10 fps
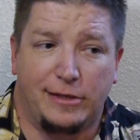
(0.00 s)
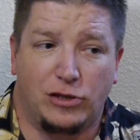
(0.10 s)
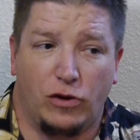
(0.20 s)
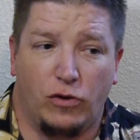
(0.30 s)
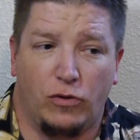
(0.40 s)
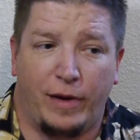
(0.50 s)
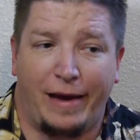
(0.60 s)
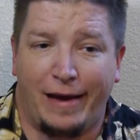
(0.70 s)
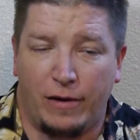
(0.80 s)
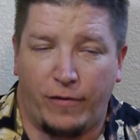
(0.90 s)
So my
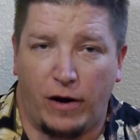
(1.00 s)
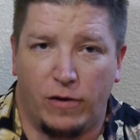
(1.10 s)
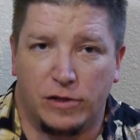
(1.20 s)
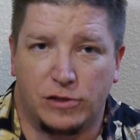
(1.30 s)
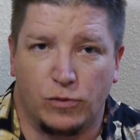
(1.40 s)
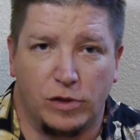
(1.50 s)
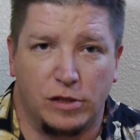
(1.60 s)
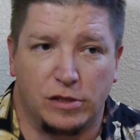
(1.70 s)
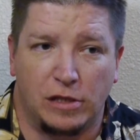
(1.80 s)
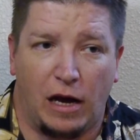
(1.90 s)
antivirus
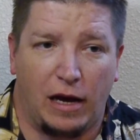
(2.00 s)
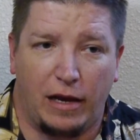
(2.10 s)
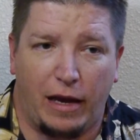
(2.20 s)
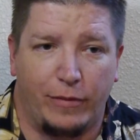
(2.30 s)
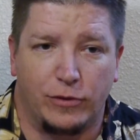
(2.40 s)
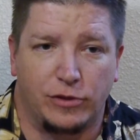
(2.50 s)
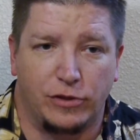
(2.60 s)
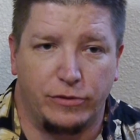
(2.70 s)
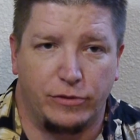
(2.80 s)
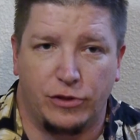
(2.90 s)
was not able
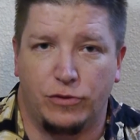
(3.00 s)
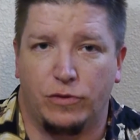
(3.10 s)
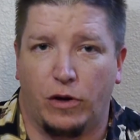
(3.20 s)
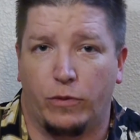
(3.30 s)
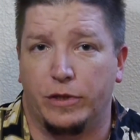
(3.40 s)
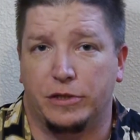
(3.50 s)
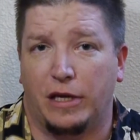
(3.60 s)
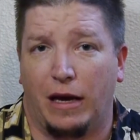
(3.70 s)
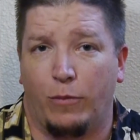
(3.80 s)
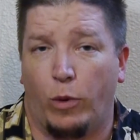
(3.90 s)
to do a
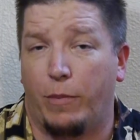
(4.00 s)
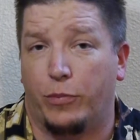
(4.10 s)
real-time web